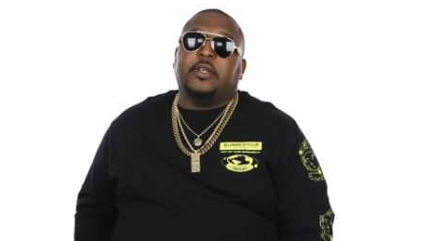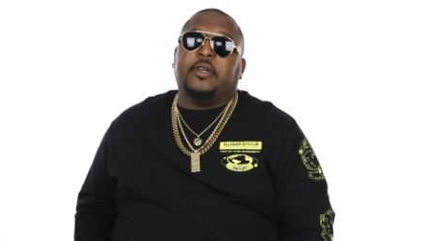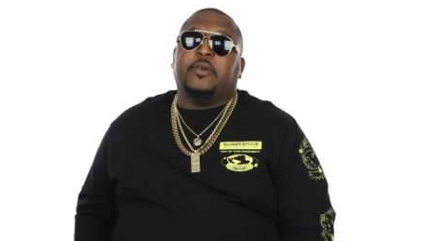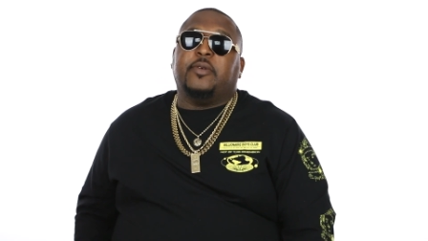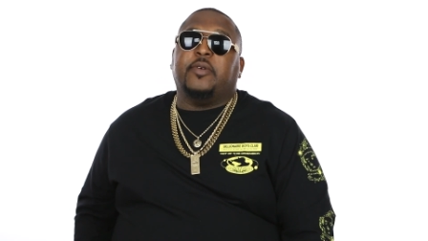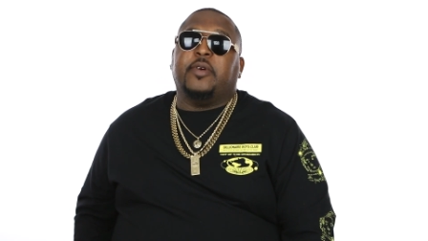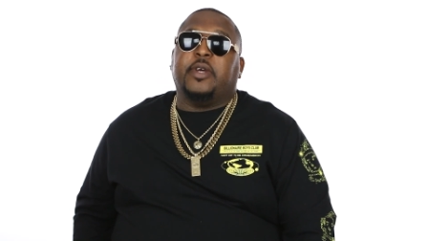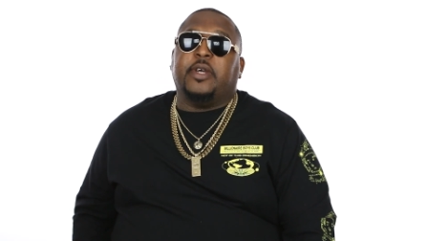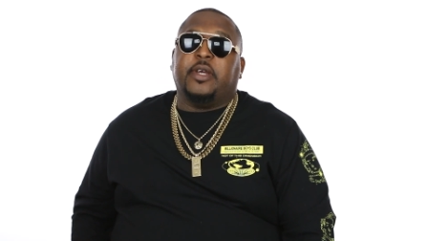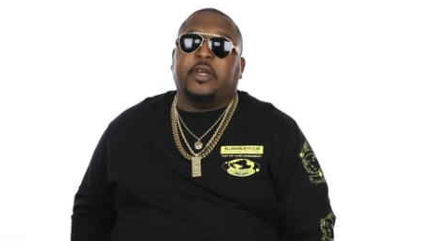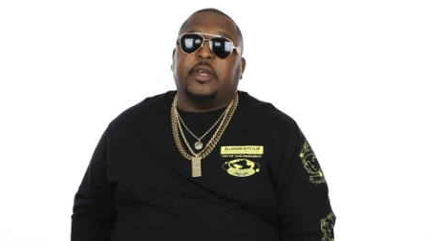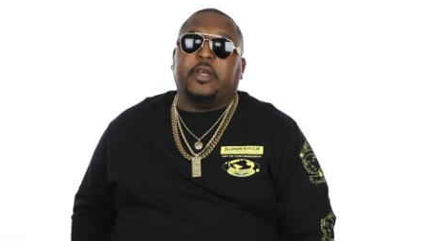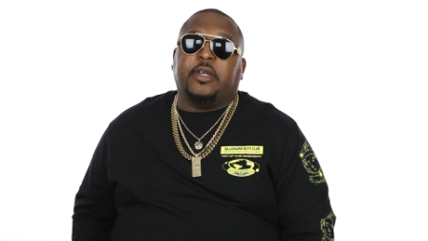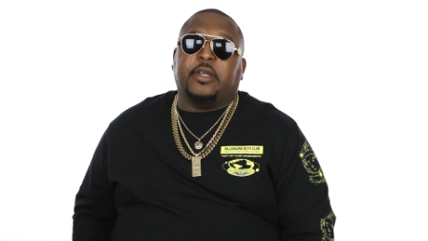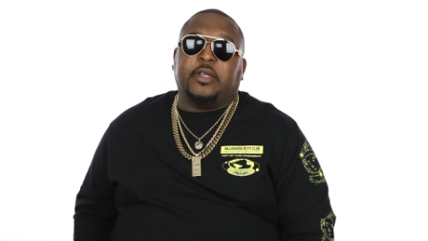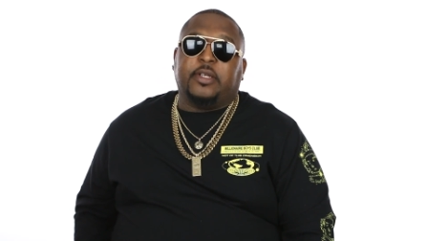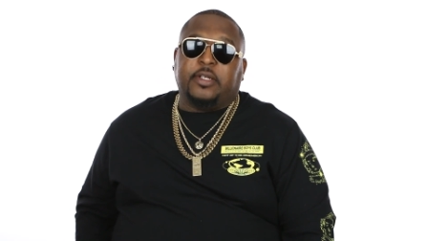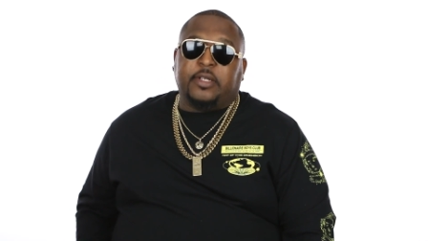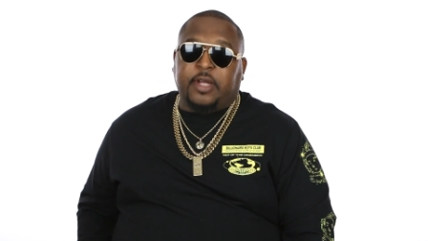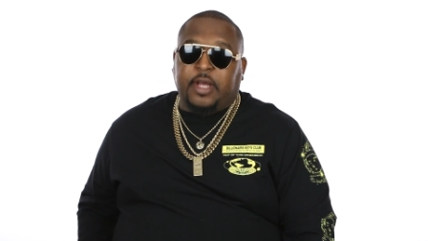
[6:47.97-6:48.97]

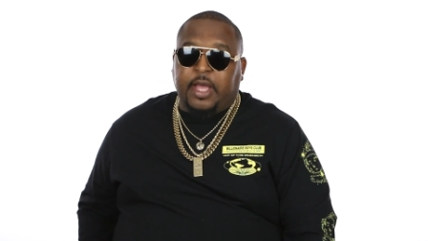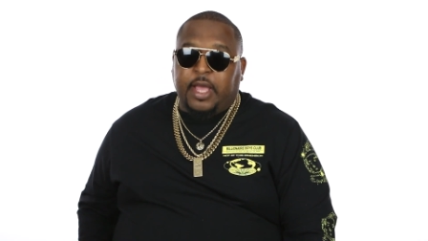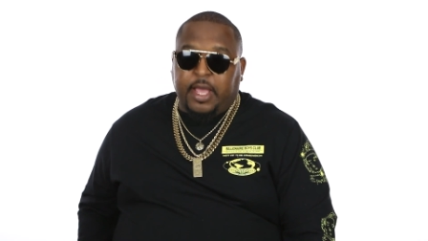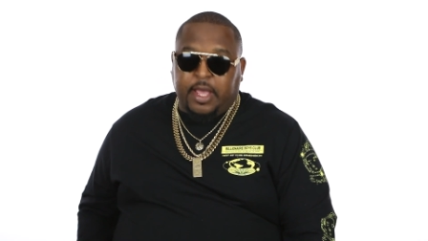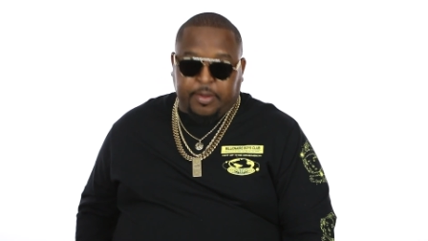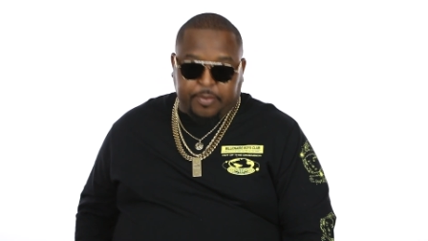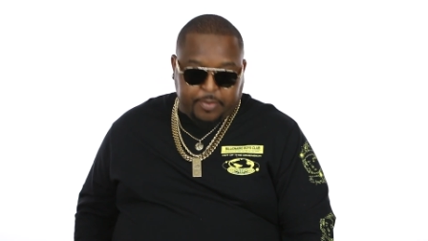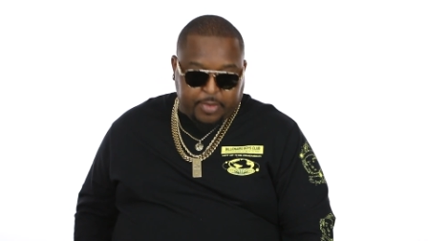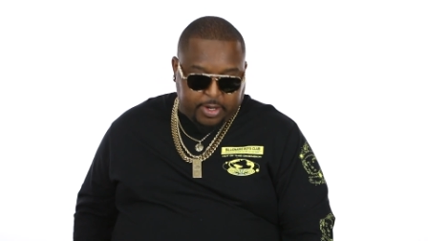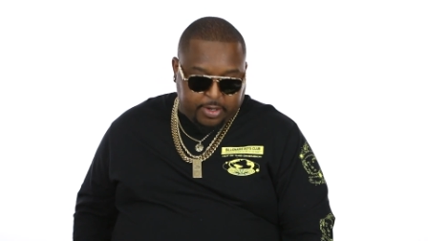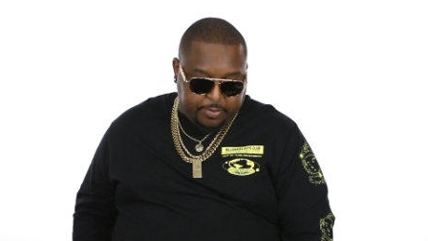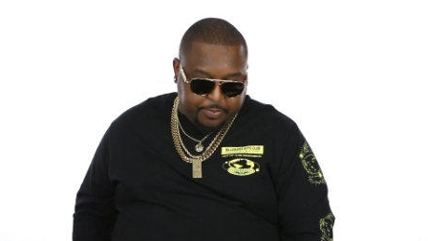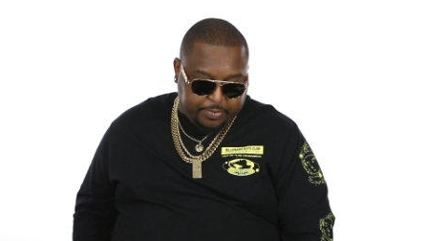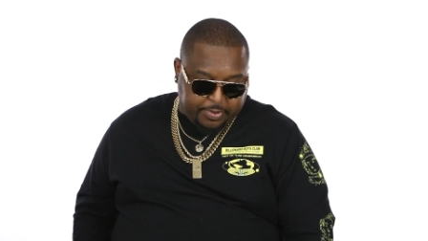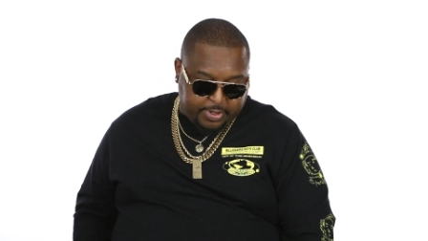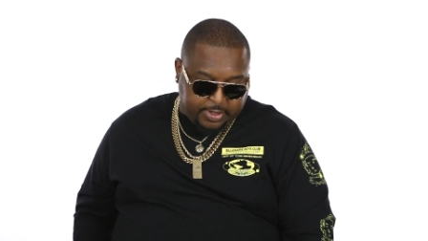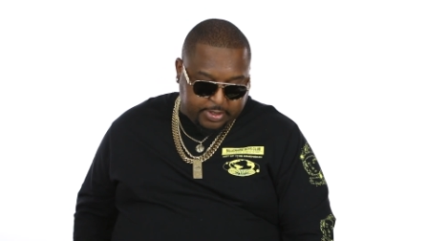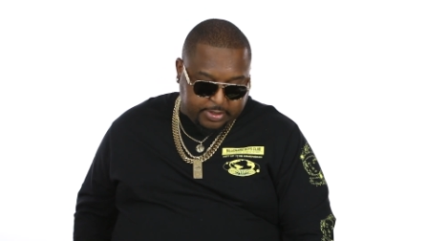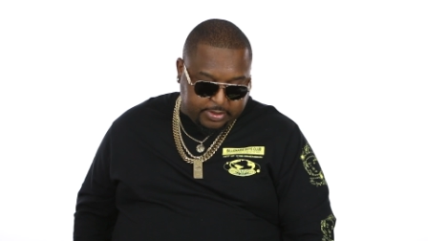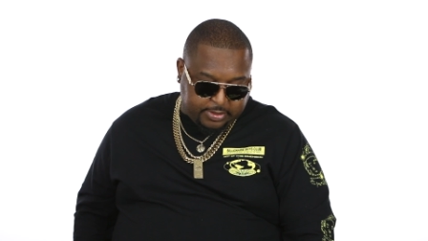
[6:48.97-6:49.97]
where, you know, I had metal
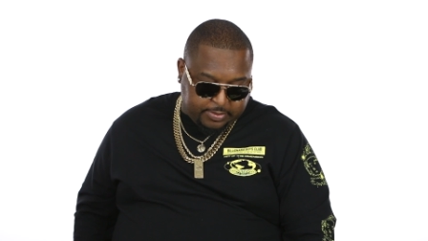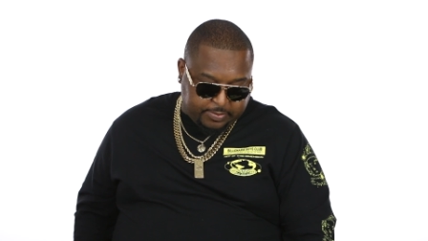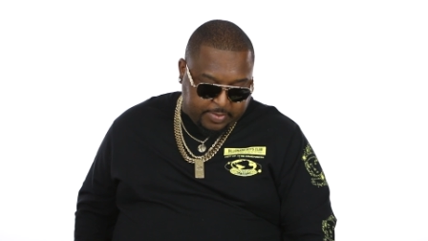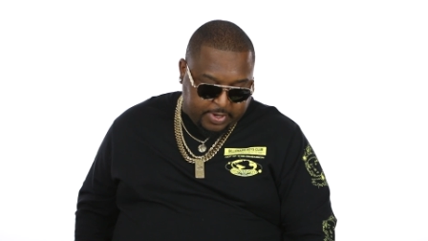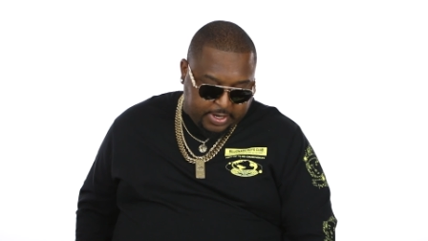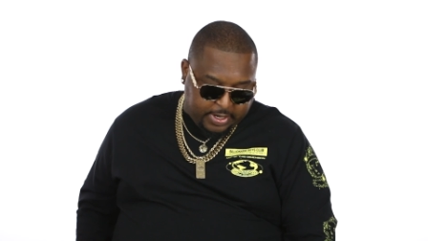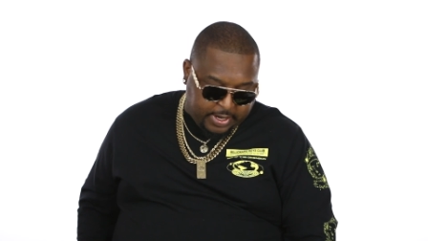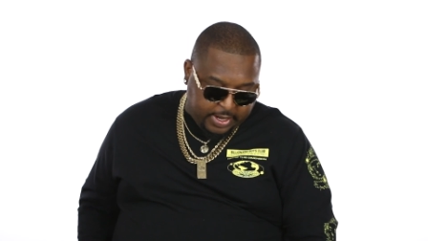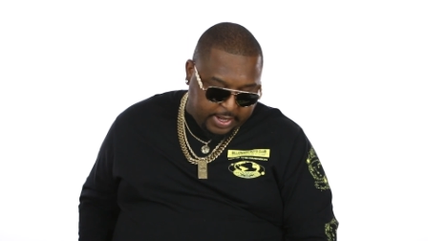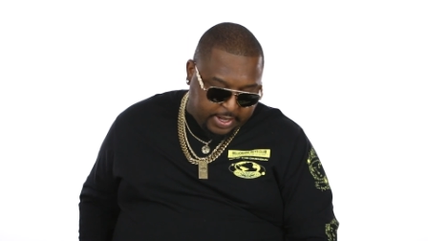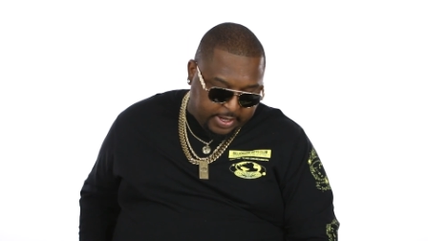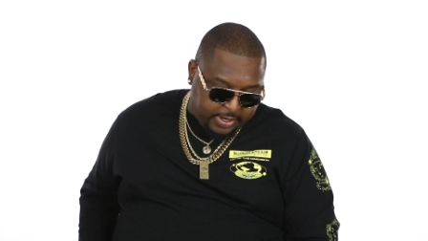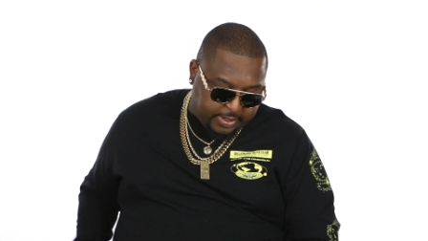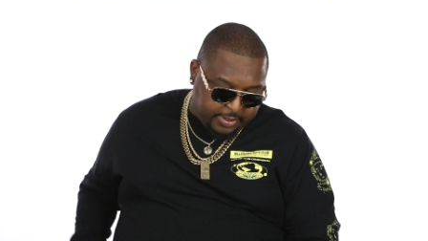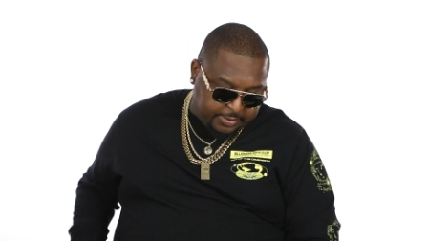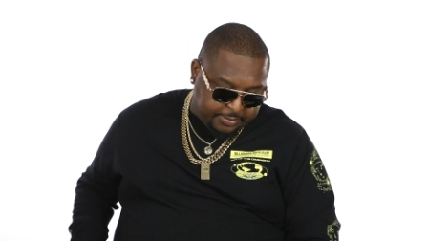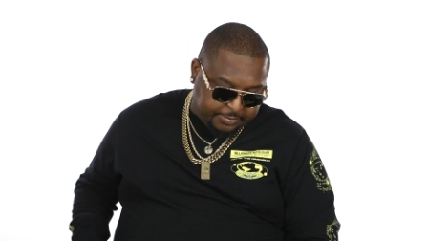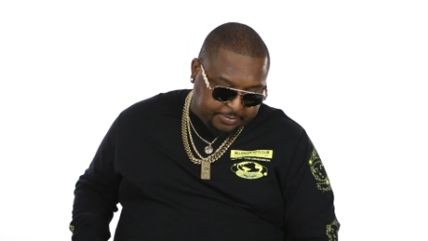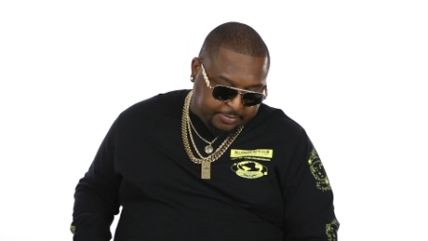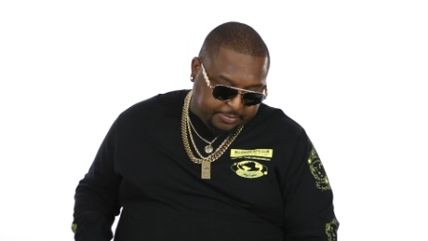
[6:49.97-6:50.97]
pins in my leg.